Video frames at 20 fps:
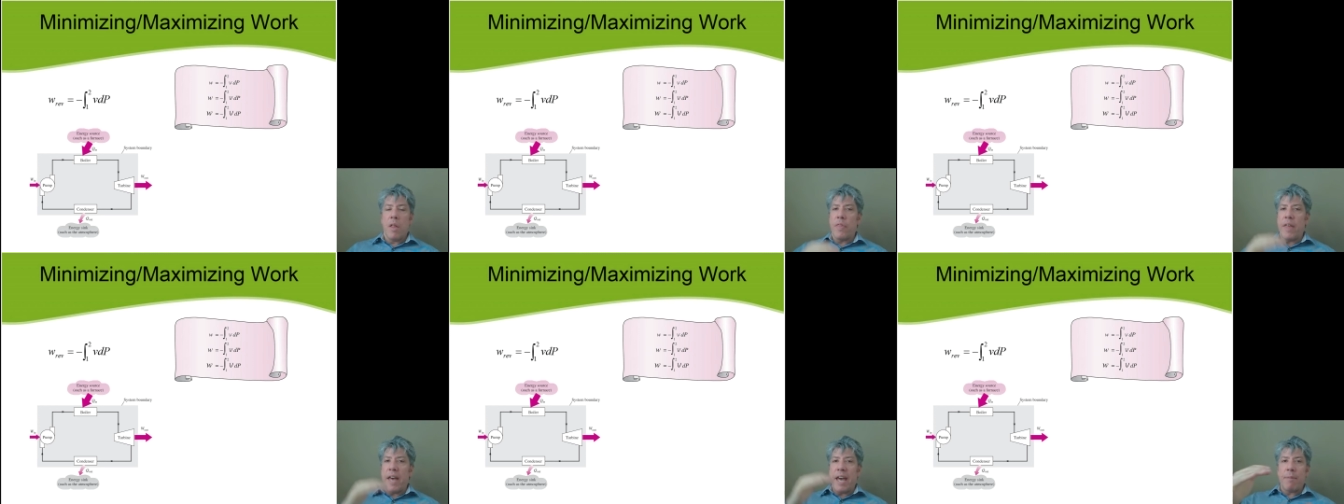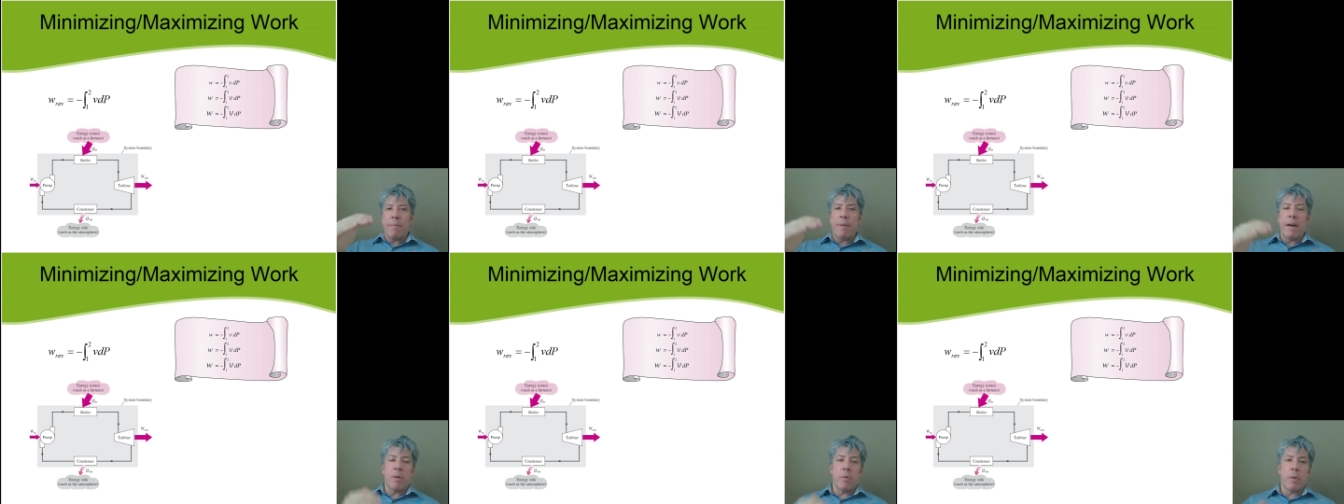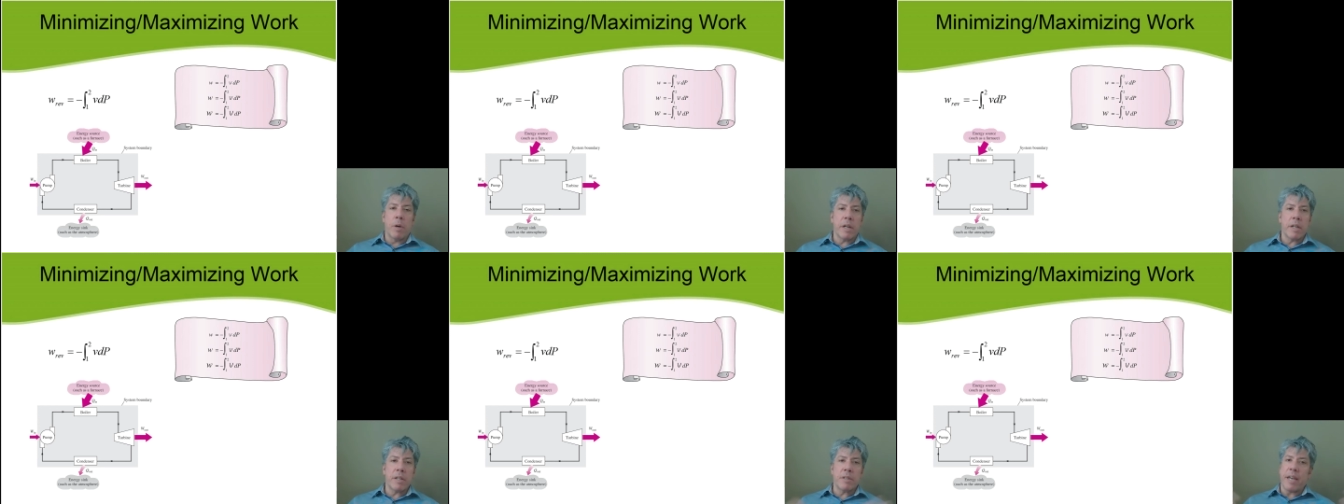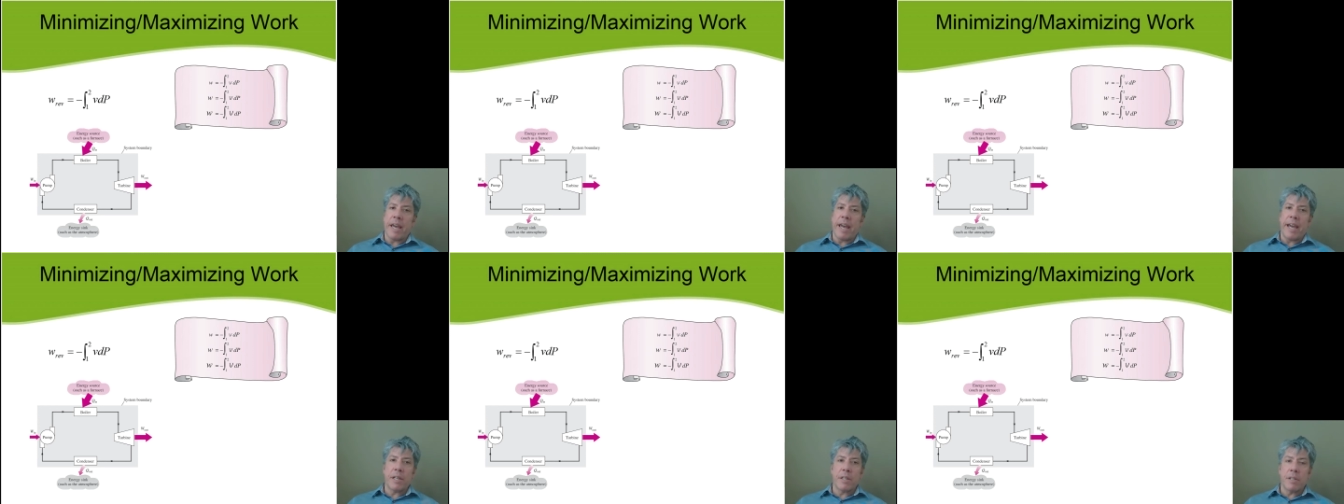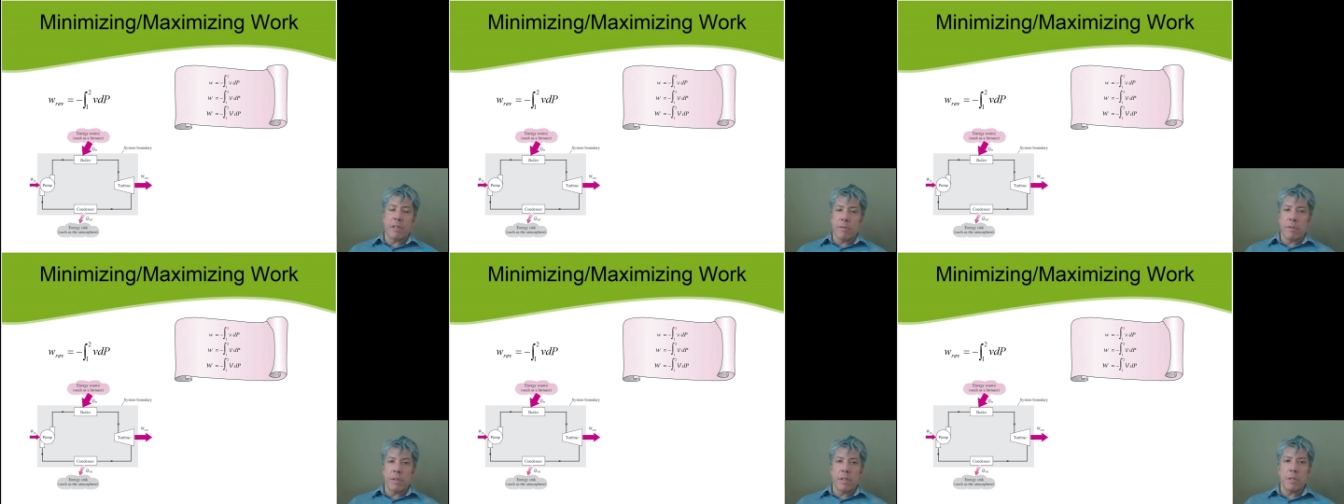that amount of work is
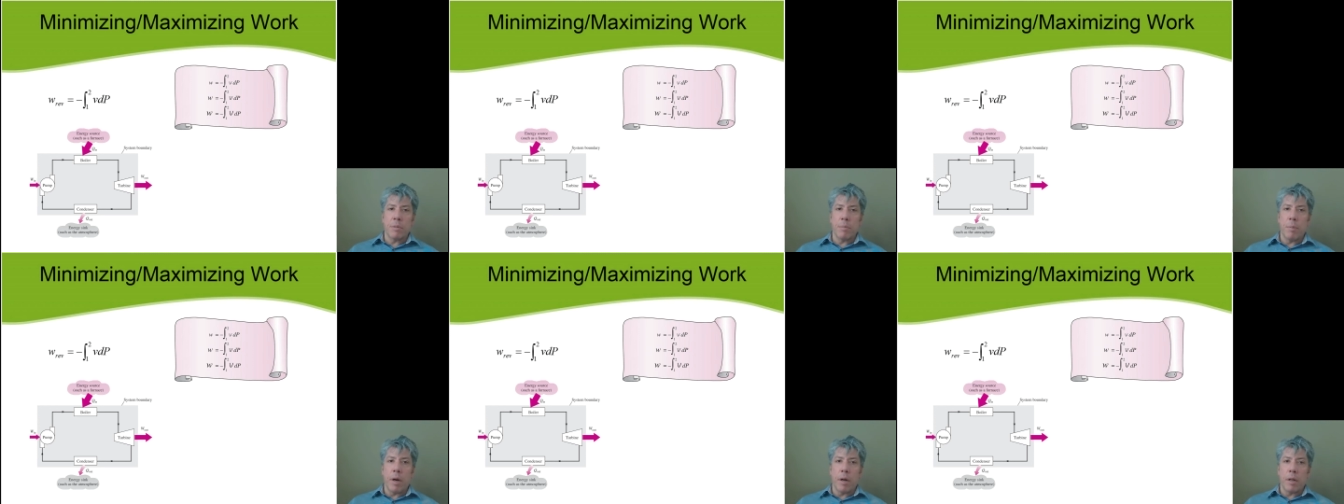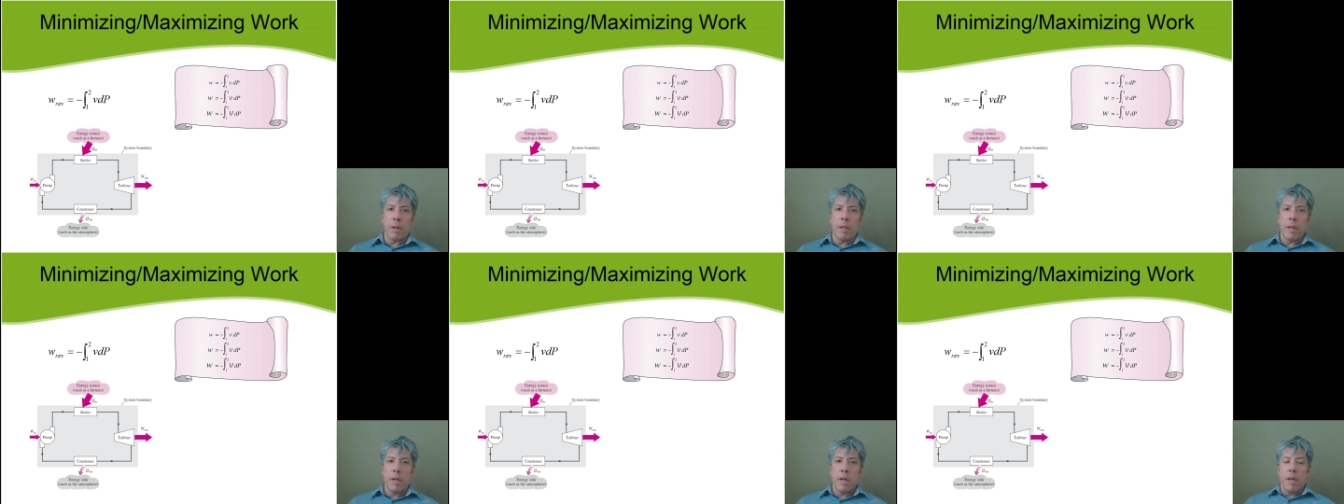actually really small.